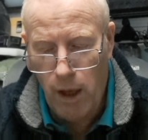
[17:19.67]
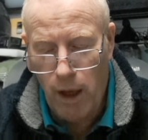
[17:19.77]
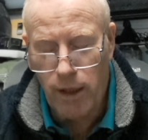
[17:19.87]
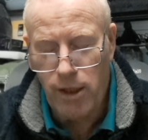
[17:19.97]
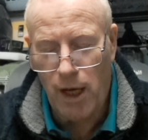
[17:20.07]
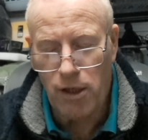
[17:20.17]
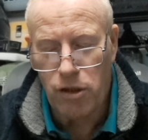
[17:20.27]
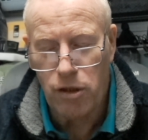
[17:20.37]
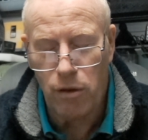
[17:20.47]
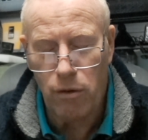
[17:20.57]
Attached
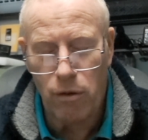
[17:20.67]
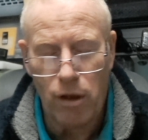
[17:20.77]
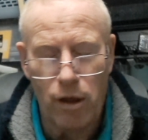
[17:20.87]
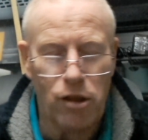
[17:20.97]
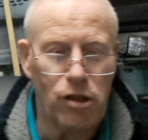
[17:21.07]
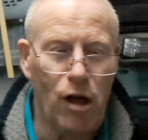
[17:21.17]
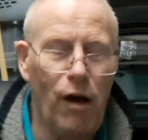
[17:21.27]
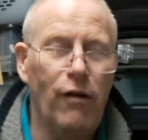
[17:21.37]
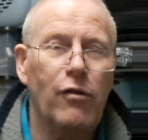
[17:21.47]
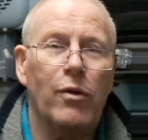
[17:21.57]
to the
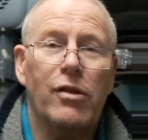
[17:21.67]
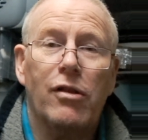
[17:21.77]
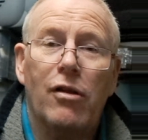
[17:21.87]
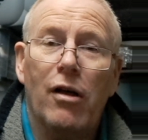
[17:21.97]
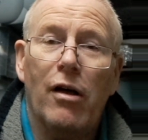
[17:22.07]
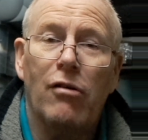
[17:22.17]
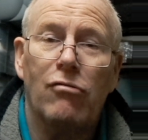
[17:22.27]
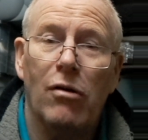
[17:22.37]
shaft which the